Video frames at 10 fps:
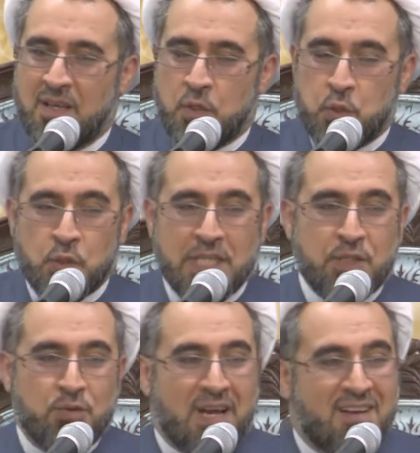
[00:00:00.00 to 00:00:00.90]
You need
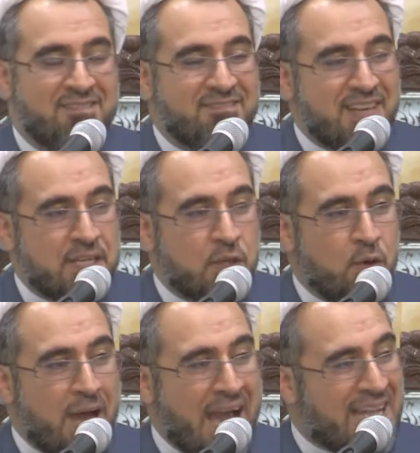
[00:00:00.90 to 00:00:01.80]
to have, you
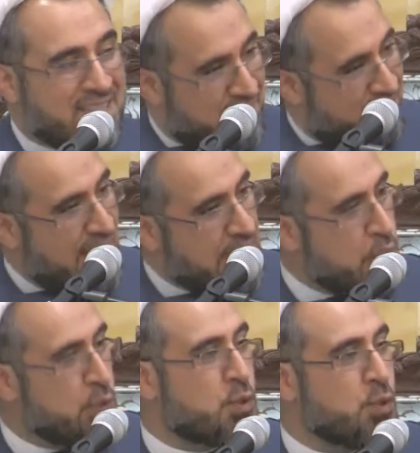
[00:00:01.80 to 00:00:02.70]
know, added value
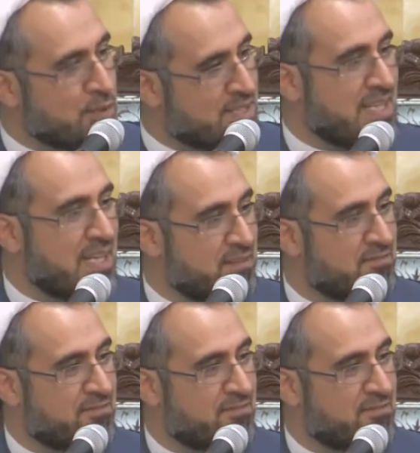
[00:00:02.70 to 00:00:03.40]
to yourself.